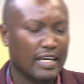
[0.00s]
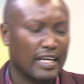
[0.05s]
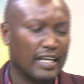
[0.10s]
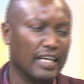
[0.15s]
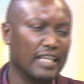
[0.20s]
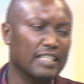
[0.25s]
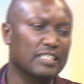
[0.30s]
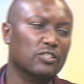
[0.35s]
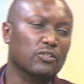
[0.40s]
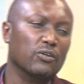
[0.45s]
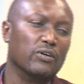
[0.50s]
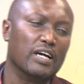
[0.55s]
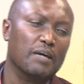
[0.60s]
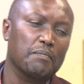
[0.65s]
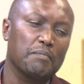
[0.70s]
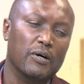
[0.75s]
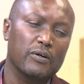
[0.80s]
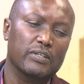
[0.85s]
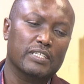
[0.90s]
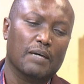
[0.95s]
let's talk
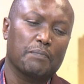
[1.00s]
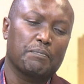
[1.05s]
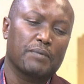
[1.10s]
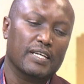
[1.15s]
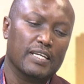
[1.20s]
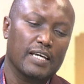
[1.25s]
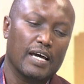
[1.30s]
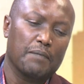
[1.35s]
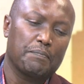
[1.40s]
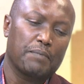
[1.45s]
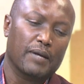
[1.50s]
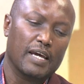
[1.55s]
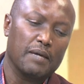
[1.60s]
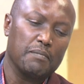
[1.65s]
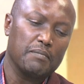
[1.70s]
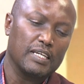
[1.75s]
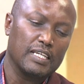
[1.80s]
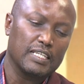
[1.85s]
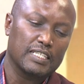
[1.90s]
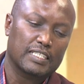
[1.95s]
about a
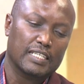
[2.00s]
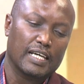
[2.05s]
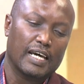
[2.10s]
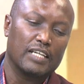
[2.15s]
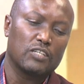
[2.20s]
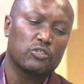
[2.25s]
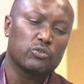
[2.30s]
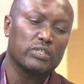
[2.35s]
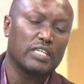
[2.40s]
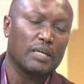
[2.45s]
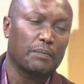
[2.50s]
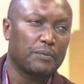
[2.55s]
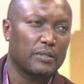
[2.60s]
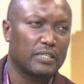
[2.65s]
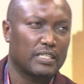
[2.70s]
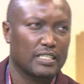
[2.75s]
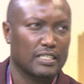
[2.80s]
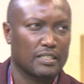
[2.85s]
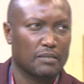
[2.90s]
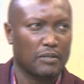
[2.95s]
prime minister and 2 deputies,